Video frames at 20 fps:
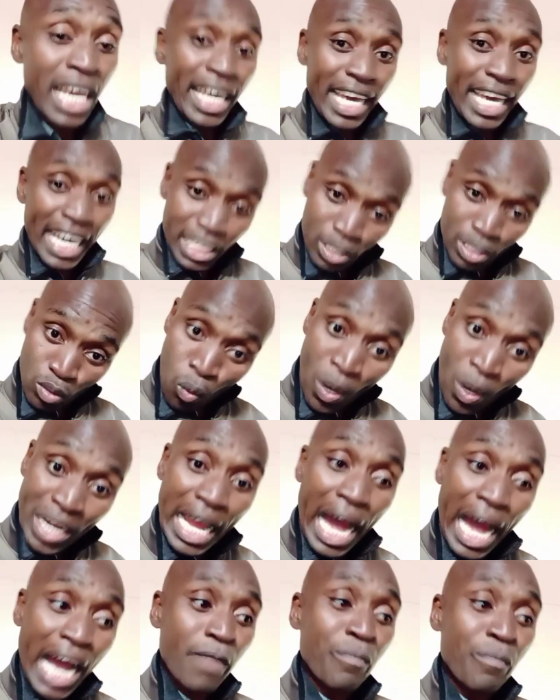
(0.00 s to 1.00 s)
And what
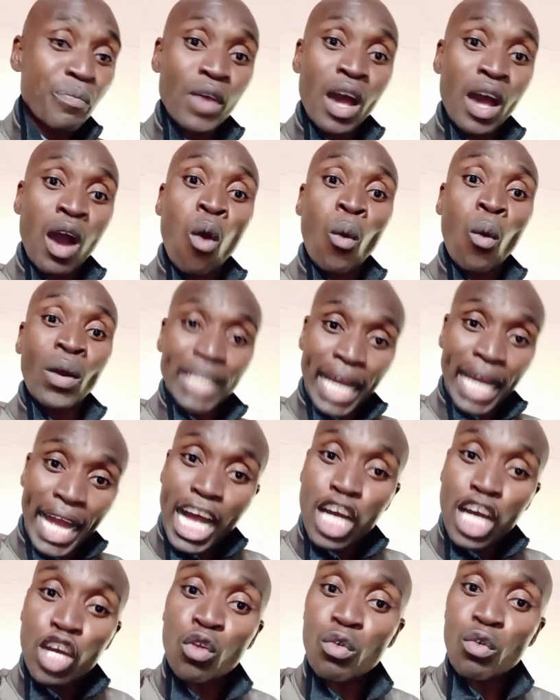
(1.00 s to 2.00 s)
I
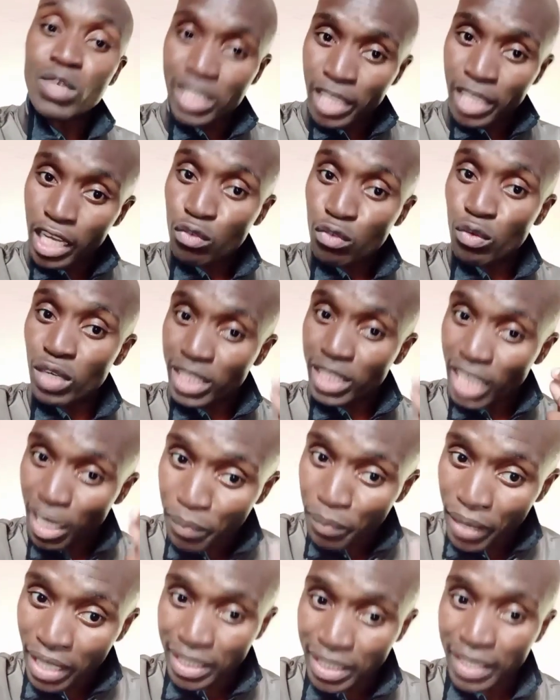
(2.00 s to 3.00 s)
accuse Nelson
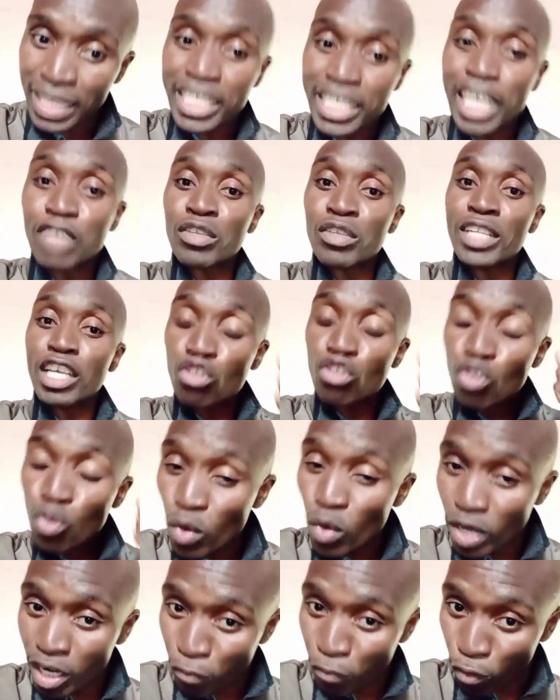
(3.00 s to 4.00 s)
Chamisa, that he's not a
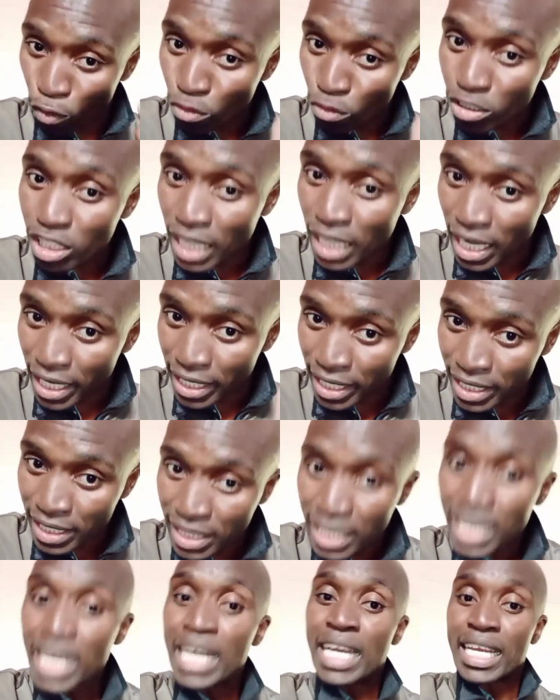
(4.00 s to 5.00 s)
true revolutionist.
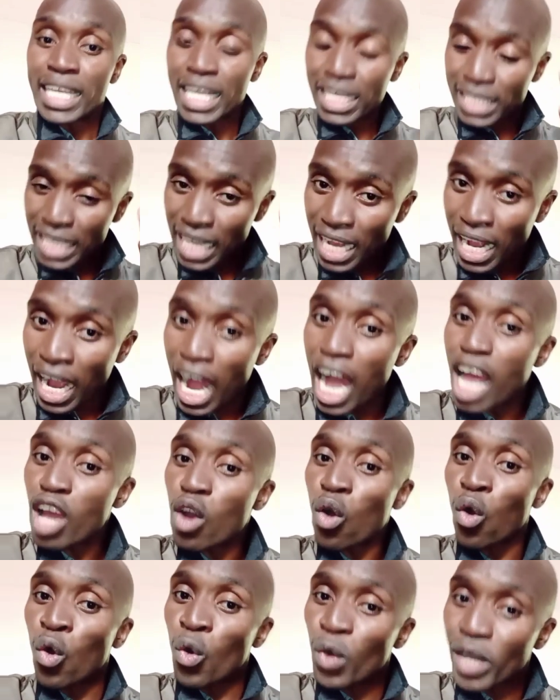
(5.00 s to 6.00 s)
He's a guy
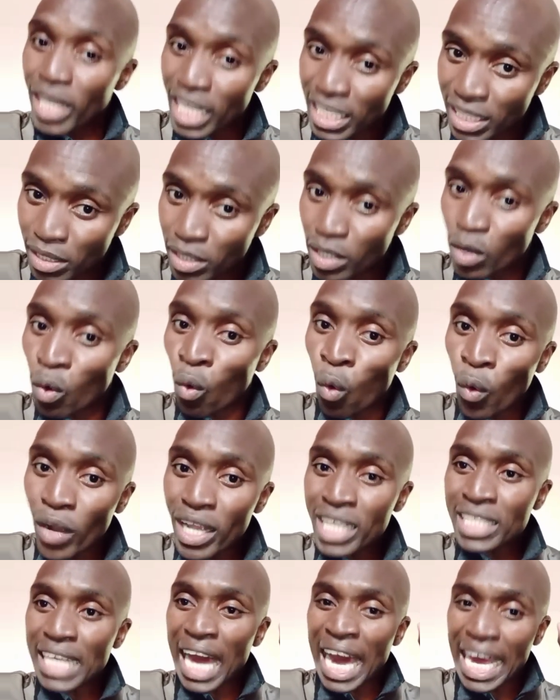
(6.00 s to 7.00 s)
who is
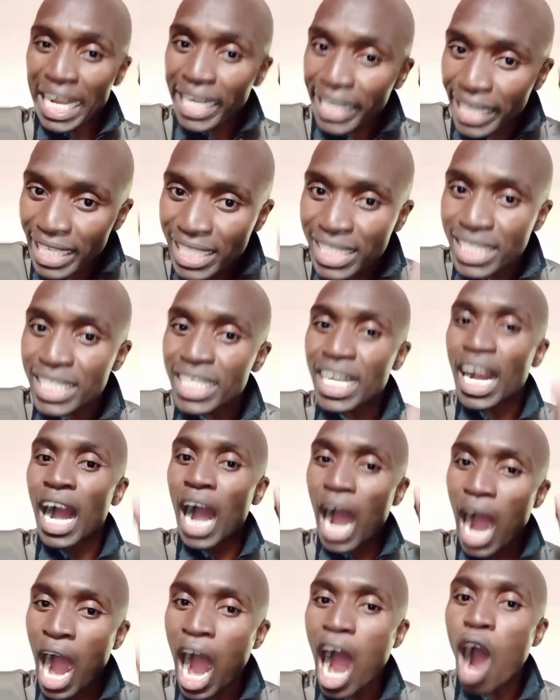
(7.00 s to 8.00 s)
arresting
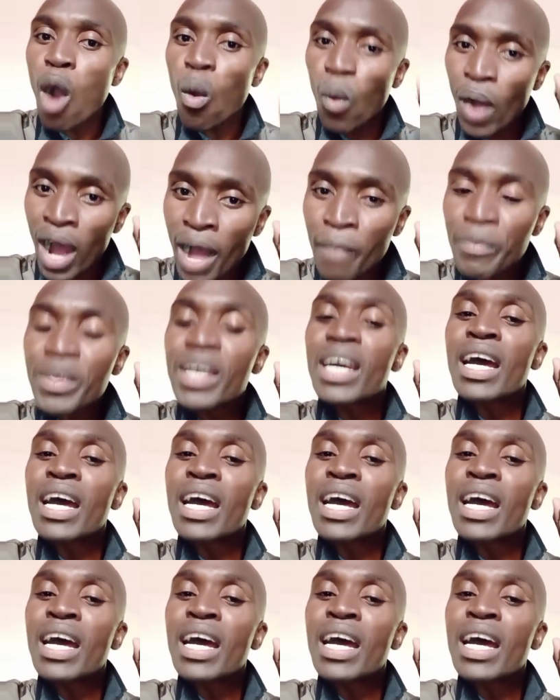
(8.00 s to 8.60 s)
our